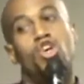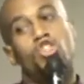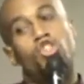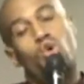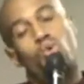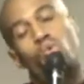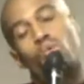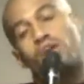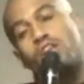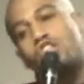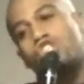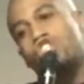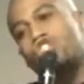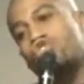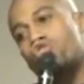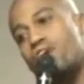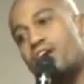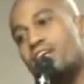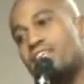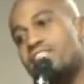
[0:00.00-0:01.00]
So when the
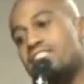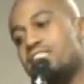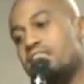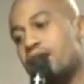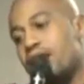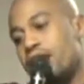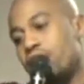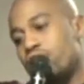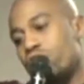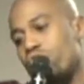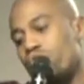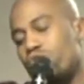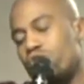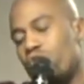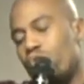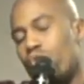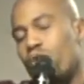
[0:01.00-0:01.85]
stress and the,